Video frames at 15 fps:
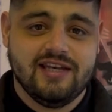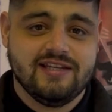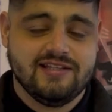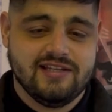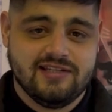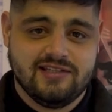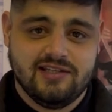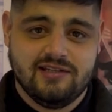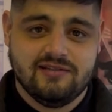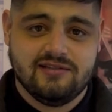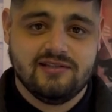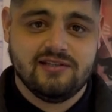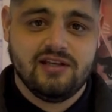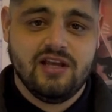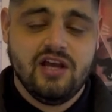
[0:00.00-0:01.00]

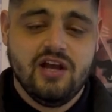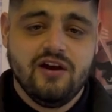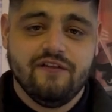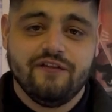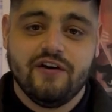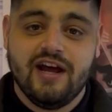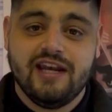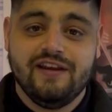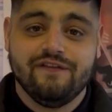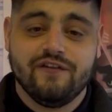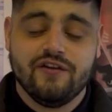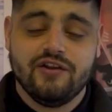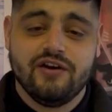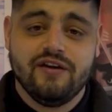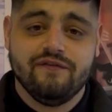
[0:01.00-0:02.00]
assistance. For any
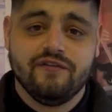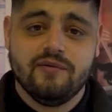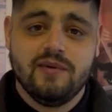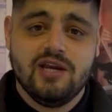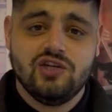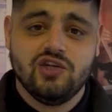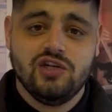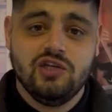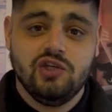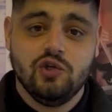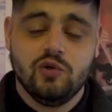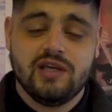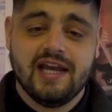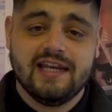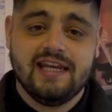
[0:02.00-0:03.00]
further information,
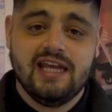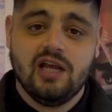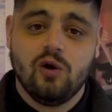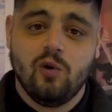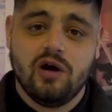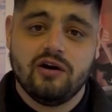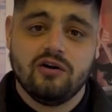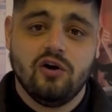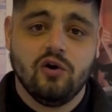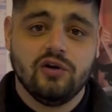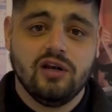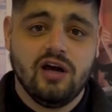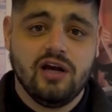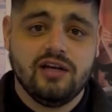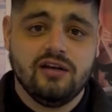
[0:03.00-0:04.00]
you can inquire
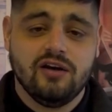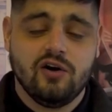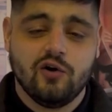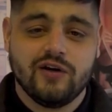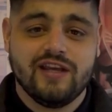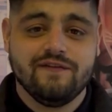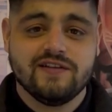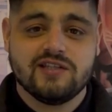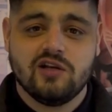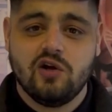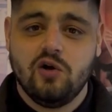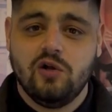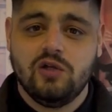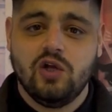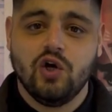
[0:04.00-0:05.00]
online or give us a
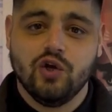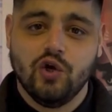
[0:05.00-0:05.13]
call on